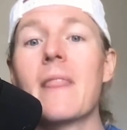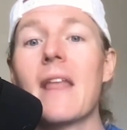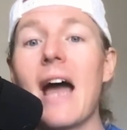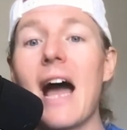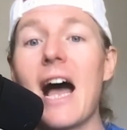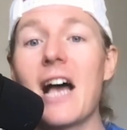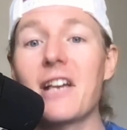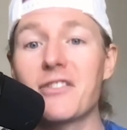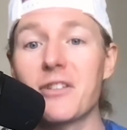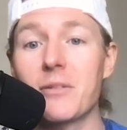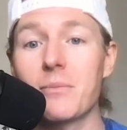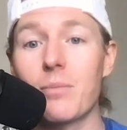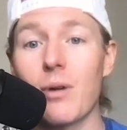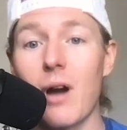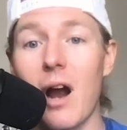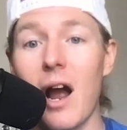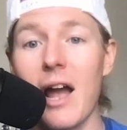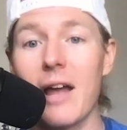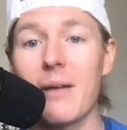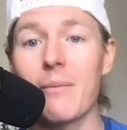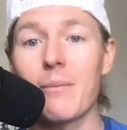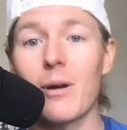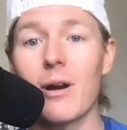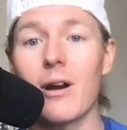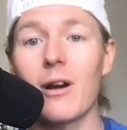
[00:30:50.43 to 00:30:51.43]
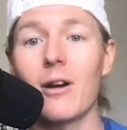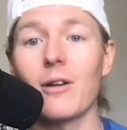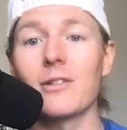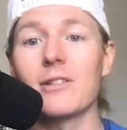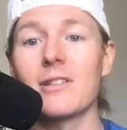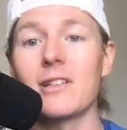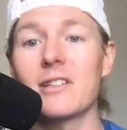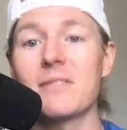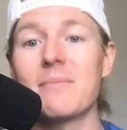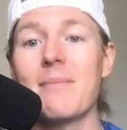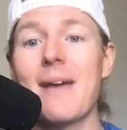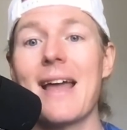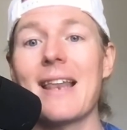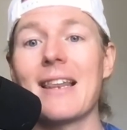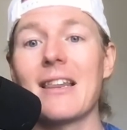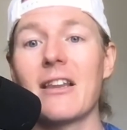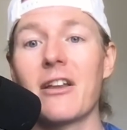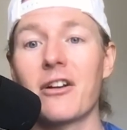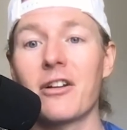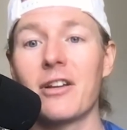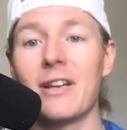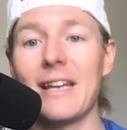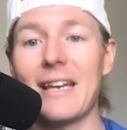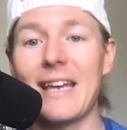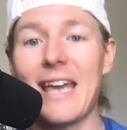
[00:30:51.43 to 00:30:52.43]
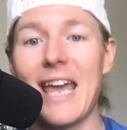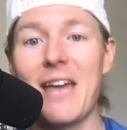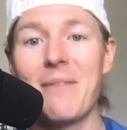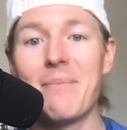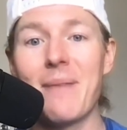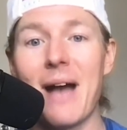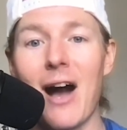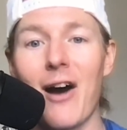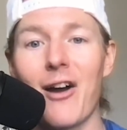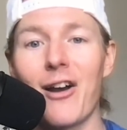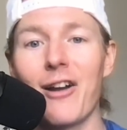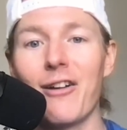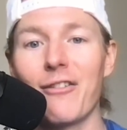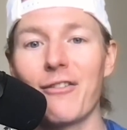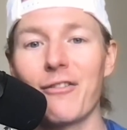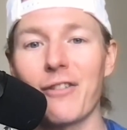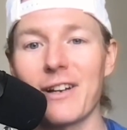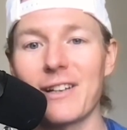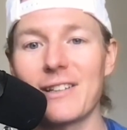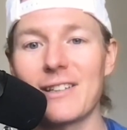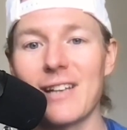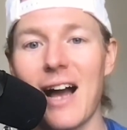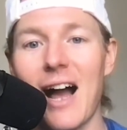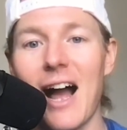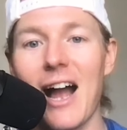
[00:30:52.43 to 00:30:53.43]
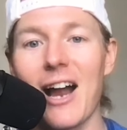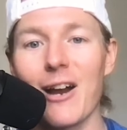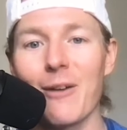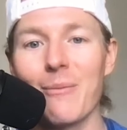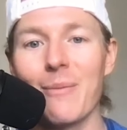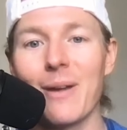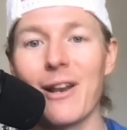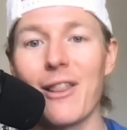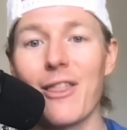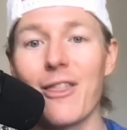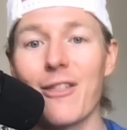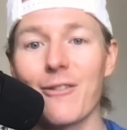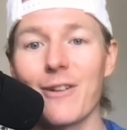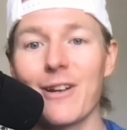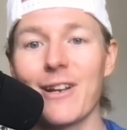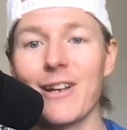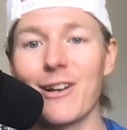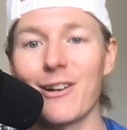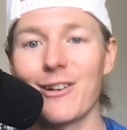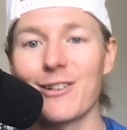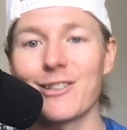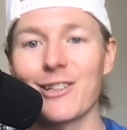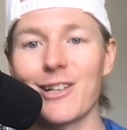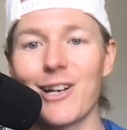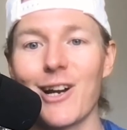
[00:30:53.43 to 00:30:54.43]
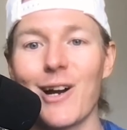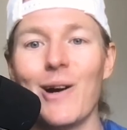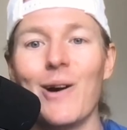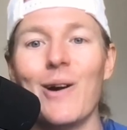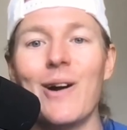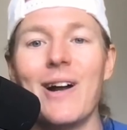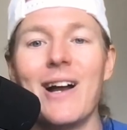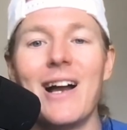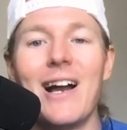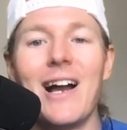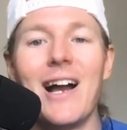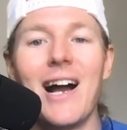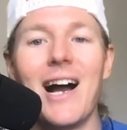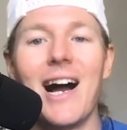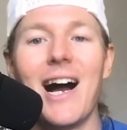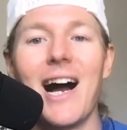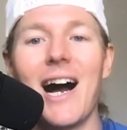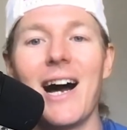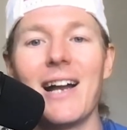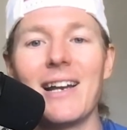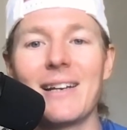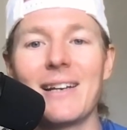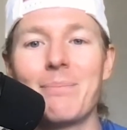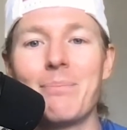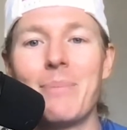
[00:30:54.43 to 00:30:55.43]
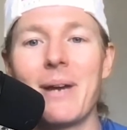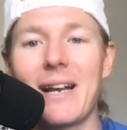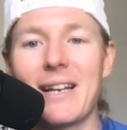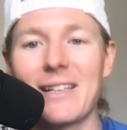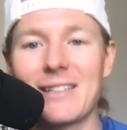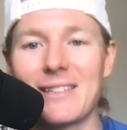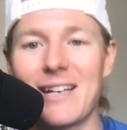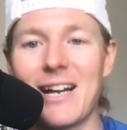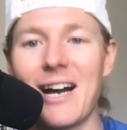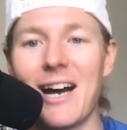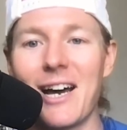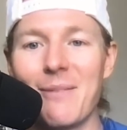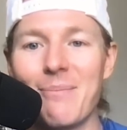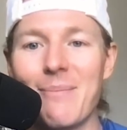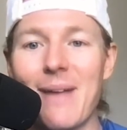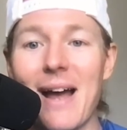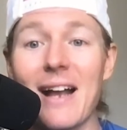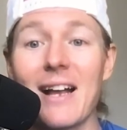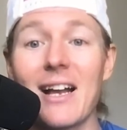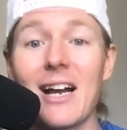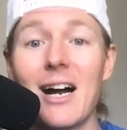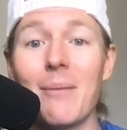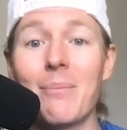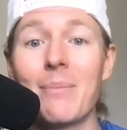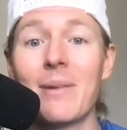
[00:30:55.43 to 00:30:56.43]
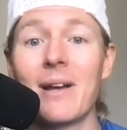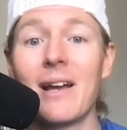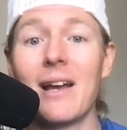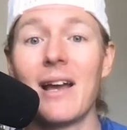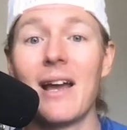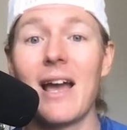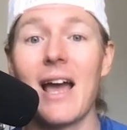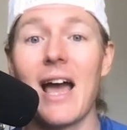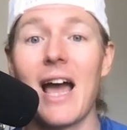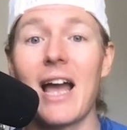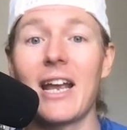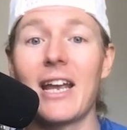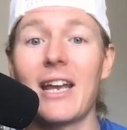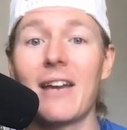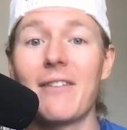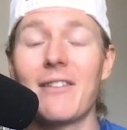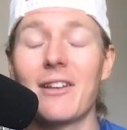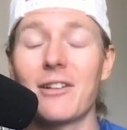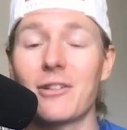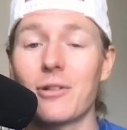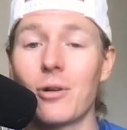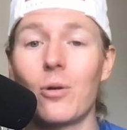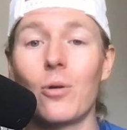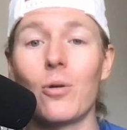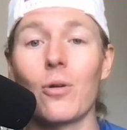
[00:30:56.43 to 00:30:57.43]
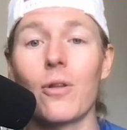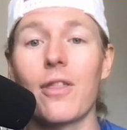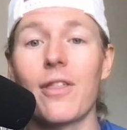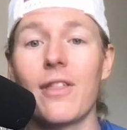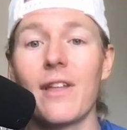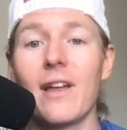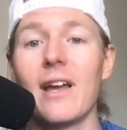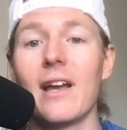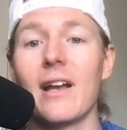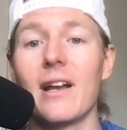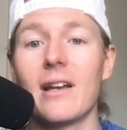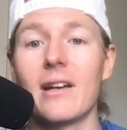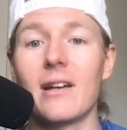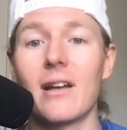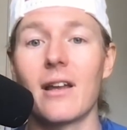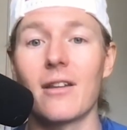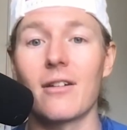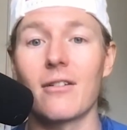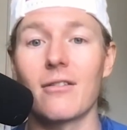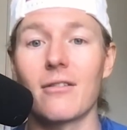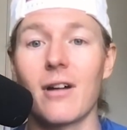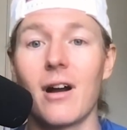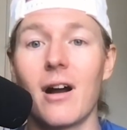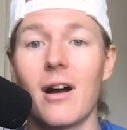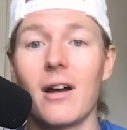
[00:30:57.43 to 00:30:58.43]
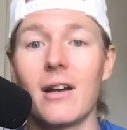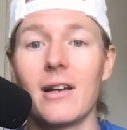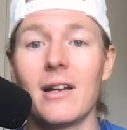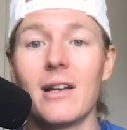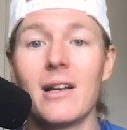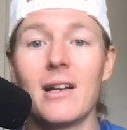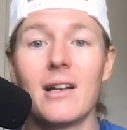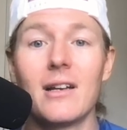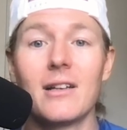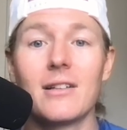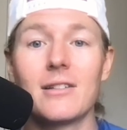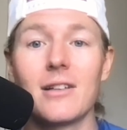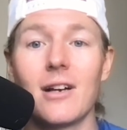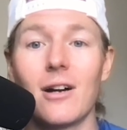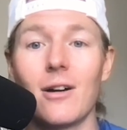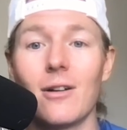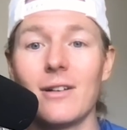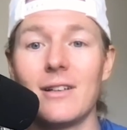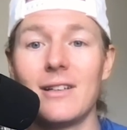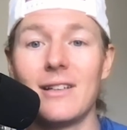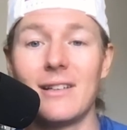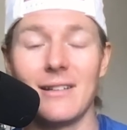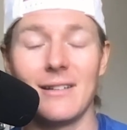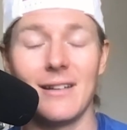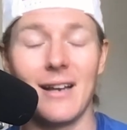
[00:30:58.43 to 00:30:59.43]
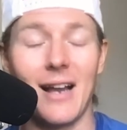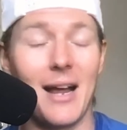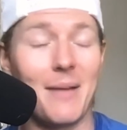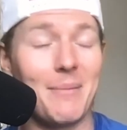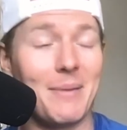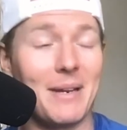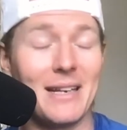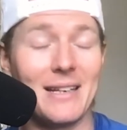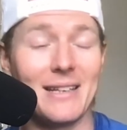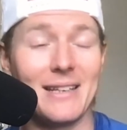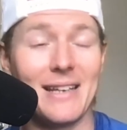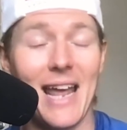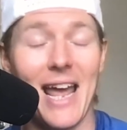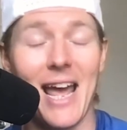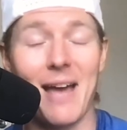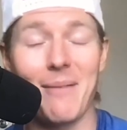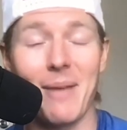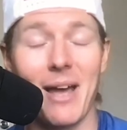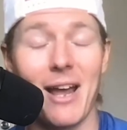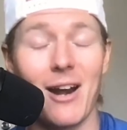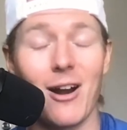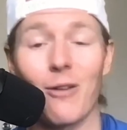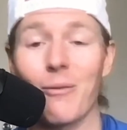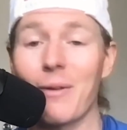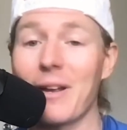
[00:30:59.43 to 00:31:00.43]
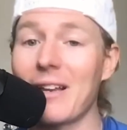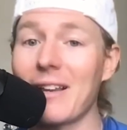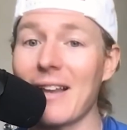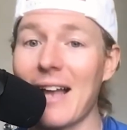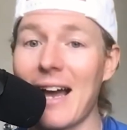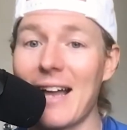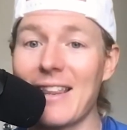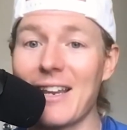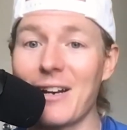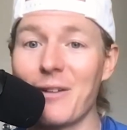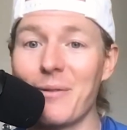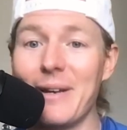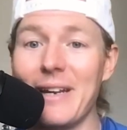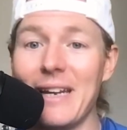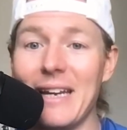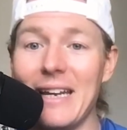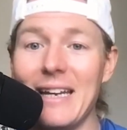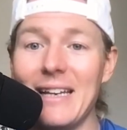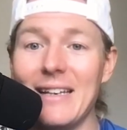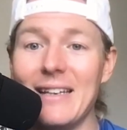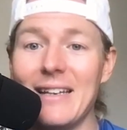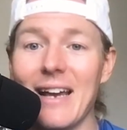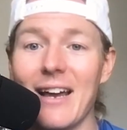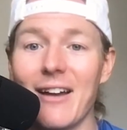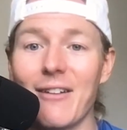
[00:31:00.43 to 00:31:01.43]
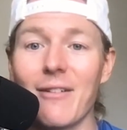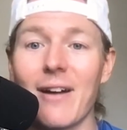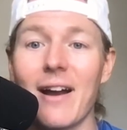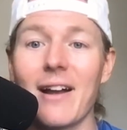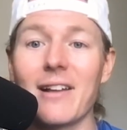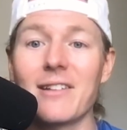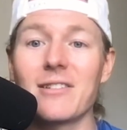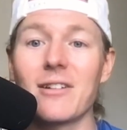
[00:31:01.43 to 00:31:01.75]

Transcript: As for Brian Burrows, this man literally came out of retirement 3 years ago to pick his gun back up and give this whole thing another run. So, I mean, damn, man, aren't we glad that he did, right?